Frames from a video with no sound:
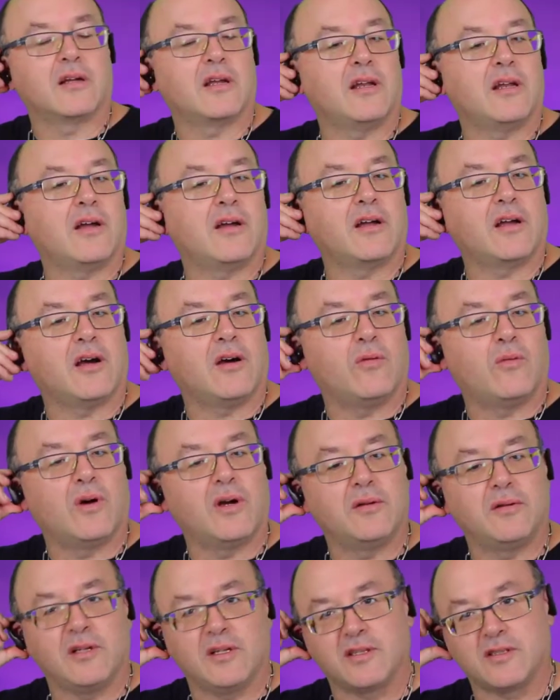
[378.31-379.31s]
And I got
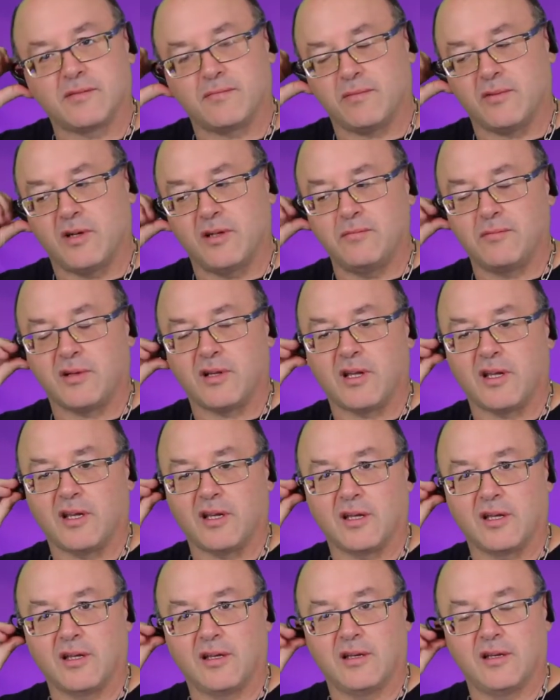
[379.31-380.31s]
one, one
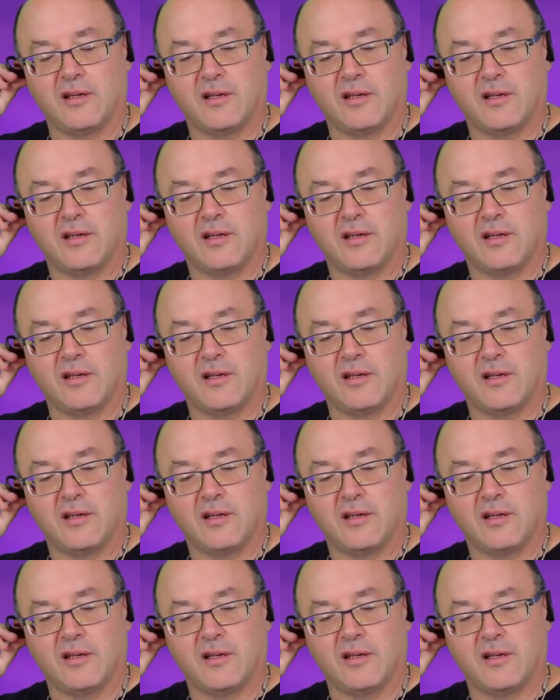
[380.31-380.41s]
playing.